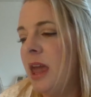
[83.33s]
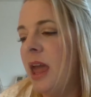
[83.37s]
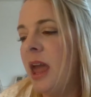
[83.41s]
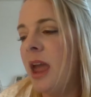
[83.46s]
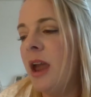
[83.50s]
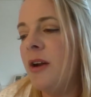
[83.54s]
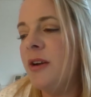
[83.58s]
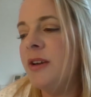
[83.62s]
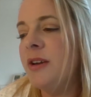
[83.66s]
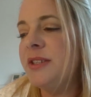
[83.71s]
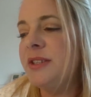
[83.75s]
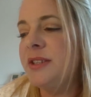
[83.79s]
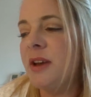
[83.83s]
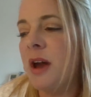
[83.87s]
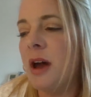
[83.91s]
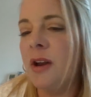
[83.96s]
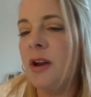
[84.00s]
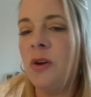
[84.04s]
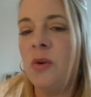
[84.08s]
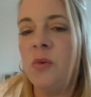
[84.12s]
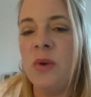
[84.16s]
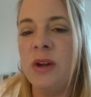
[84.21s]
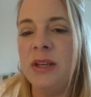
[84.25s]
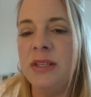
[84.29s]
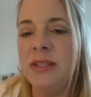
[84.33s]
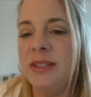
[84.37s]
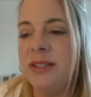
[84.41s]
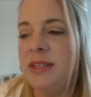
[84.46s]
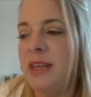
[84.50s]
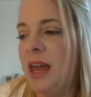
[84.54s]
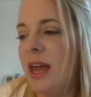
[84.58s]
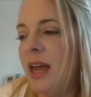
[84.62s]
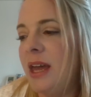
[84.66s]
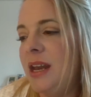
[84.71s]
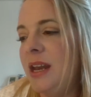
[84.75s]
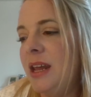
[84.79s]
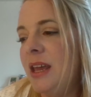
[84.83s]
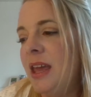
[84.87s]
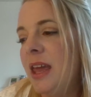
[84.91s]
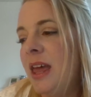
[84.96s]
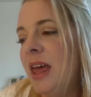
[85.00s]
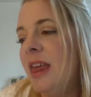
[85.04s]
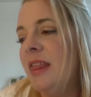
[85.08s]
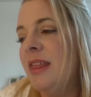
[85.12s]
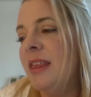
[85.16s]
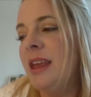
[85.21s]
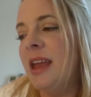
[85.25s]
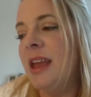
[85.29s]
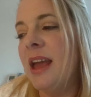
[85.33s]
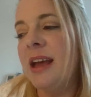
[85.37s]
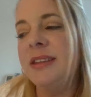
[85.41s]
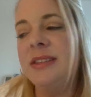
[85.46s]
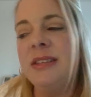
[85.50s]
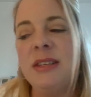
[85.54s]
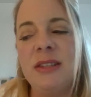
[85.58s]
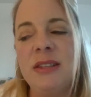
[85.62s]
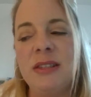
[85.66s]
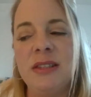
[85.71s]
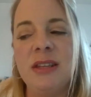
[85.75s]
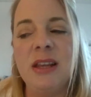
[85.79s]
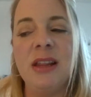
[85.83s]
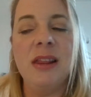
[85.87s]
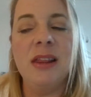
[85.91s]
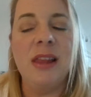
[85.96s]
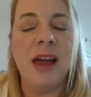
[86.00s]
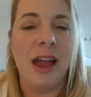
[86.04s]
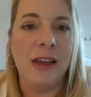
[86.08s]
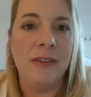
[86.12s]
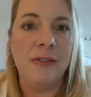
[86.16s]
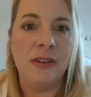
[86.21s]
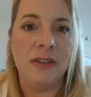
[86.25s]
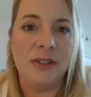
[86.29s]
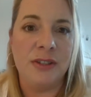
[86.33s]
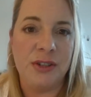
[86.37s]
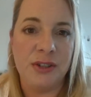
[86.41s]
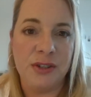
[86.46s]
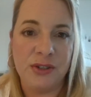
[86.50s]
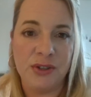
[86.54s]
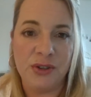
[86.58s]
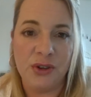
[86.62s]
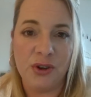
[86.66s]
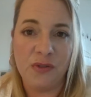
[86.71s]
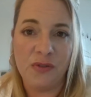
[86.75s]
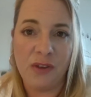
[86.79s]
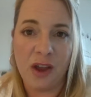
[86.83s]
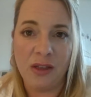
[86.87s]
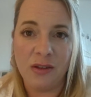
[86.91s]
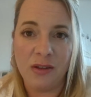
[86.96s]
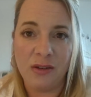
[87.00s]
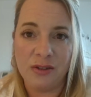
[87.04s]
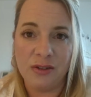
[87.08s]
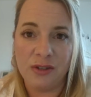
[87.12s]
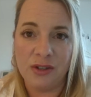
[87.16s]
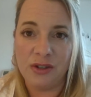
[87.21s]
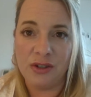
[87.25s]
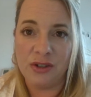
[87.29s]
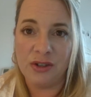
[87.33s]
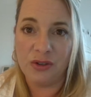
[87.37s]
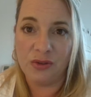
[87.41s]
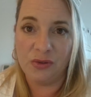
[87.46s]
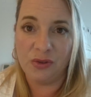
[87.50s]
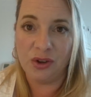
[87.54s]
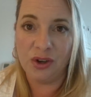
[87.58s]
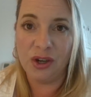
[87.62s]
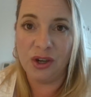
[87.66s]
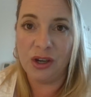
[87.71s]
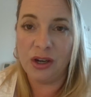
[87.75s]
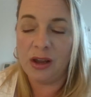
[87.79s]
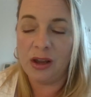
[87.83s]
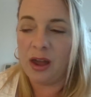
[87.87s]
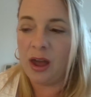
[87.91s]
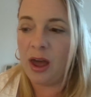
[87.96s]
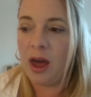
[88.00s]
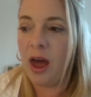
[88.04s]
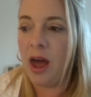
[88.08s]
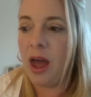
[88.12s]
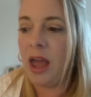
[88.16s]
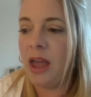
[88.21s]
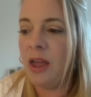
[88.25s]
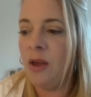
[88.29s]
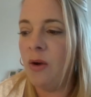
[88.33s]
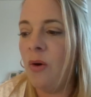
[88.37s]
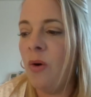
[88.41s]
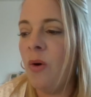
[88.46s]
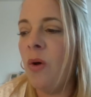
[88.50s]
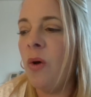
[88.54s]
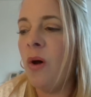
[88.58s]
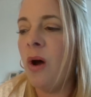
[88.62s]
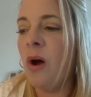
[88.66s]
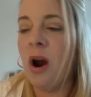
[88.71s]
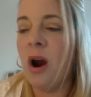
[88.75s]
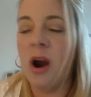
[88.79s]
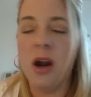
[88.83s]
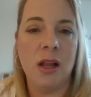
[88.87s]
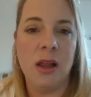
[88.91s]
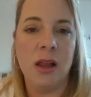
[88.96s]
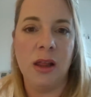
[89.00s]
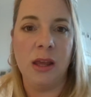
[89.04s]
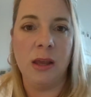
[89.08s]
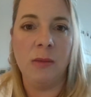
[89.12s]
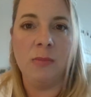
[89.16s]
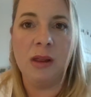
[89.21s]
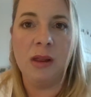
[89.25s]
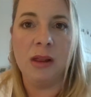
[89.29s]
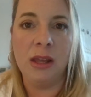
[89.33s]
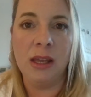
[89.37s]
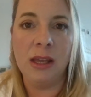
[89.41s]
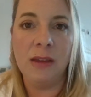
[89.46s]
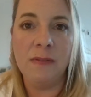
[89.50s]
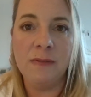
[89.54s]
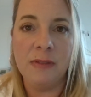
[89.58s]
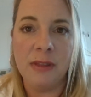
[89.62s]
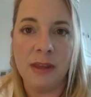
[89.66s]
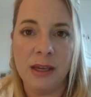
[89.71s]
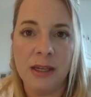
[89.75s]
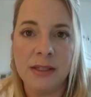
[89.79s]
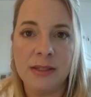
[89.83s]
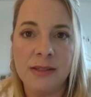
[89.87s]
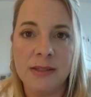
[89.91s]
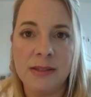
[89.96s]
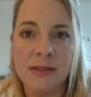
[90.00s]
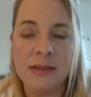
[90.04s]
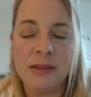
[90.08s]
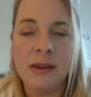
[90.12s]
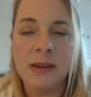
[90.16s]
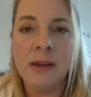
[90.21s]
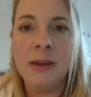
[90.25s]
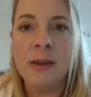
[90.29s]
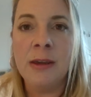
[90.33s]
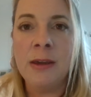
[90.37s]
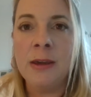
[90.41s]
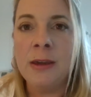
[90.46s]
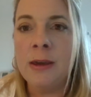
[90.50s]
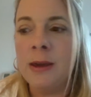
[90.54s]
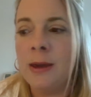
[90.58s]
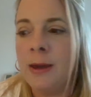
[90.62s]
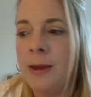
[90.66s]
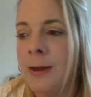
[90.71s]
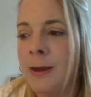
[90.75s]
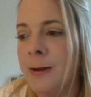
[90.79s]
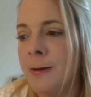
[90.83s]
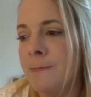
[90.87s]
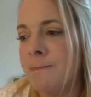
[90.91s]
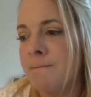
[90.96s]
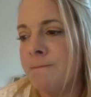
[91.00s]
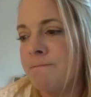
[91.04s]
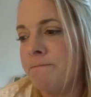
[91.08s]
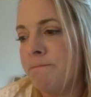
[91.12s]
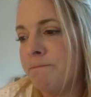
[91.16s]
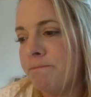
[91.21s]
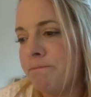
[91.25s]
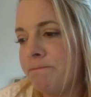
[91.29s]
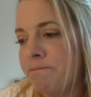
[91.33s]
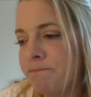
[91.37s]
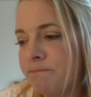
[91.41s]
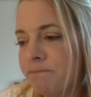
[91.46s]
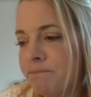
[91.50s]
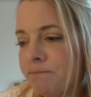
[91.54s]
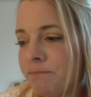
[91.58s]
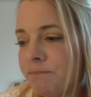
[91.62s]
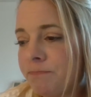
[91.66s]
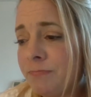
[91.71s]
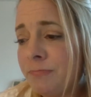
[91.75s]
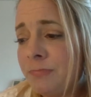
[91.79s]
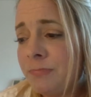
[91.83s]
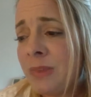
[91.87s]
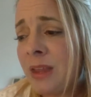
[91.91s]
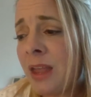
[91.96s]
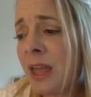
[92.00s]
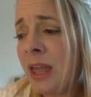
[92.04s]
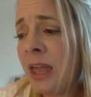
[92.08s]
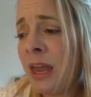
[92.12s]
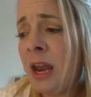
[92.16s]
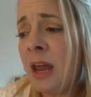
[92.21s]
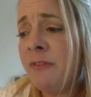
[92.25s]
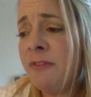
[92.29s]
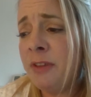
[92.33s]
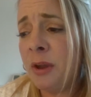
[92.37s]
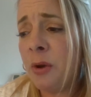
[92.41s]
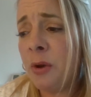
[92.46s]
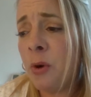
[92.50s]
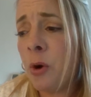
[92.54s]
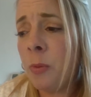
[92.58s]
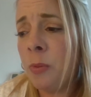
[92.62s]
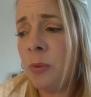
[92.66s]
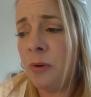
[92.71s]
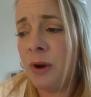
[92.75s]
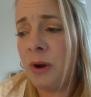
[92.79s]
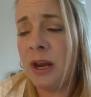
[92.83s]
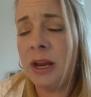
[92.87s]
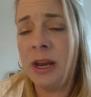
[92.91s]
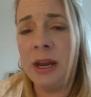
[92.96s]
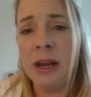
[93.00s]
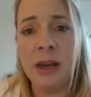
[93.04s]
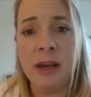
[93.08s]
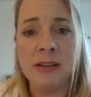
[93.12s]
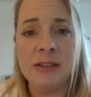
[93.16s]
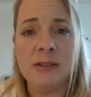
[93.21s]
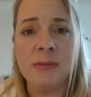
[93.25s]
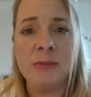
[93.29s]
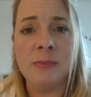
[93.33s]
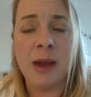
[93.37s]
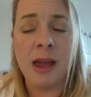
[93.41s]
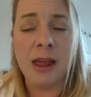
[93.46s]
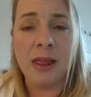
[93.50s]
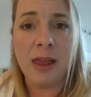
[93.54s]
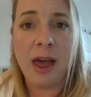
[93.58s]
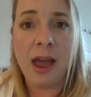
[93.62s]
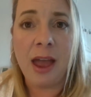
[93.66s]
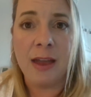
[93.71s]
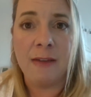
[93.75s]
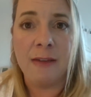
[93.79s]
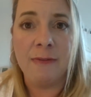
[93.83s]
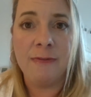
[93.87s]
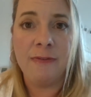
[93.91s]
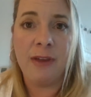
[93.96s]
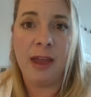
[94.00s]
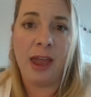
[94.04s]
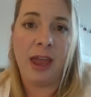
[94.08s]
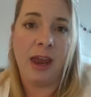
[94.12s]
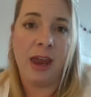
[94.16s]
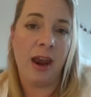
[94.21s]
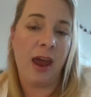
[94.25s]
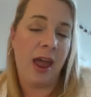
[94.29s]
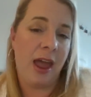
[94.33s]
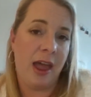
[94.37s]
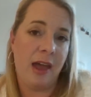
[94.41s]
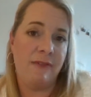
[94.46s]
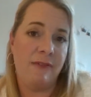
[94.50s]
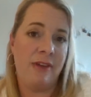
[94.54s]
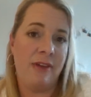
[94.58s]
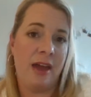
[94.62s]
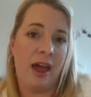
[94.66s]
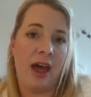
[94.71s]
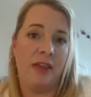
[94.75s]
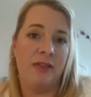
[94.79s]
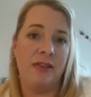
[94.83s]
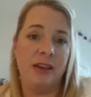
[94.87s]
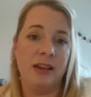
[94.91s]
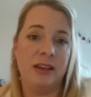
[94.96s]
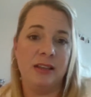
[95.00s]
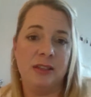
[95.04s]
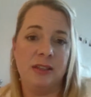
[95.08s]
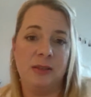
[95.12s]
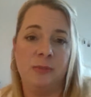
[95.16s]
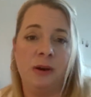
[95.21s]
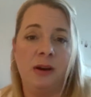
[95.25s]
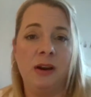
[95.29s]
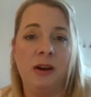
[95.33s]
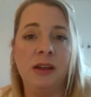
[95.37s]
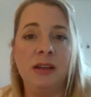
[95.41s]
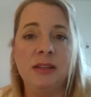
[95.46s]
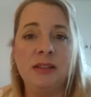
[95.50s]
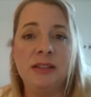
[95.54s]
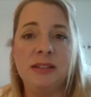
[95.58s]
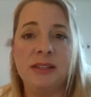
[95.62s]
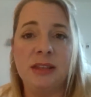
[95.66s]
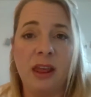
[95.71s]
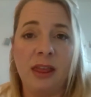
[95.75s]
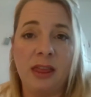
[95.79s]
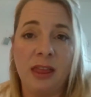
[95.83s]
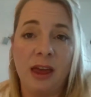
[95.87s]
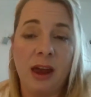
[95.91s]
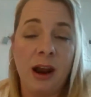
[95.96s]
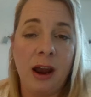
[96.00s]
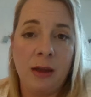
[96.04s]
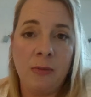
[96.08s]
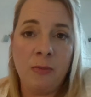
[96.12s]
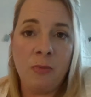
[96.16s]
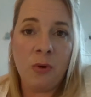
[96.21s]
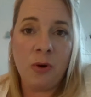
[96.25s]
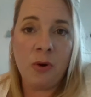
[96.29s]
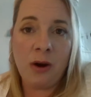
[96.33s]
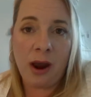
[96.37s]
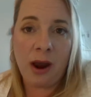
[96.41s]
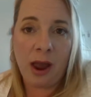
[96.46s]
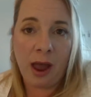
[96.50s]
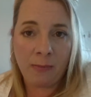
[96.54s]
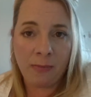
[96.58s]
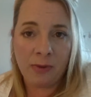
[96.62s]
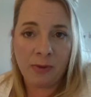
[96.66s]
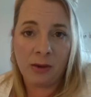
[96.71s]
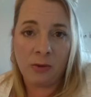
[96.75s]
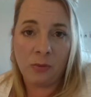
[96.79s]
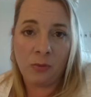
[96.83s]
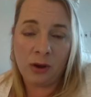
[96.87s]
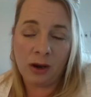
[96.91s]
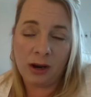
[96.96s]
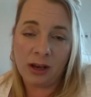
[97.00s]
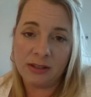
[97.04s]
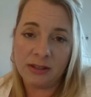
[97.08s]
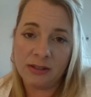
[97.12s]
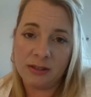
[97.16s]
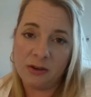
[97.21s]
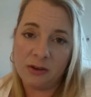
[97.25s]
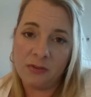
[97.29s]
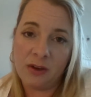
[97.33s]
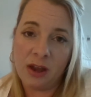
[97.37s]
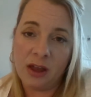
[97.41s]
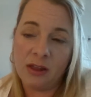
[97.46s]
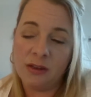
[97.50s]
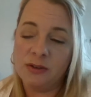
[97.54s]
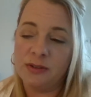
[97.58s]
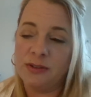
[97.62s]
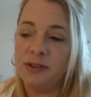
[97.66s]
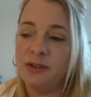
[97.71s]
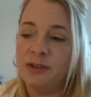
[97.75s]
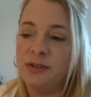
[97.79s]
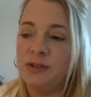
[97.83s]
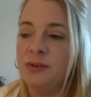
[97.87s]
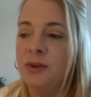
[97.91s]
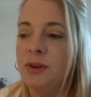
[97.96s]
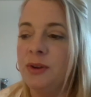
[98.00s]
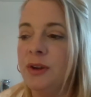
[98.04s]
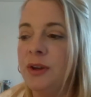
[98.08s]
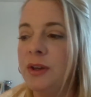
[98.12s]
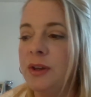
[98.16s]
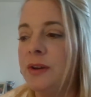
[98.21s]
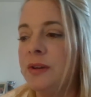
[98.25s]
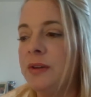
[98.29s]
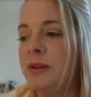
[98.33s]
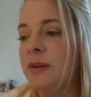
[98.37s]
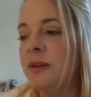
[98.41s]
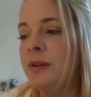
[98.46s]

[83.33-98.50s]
Aristotle once said, "The essence to life is to serve others and do good." I wholeheartedly believe this, and I've incorporated it into my life, and I have had the experience that I am more happy when I serve others and do good.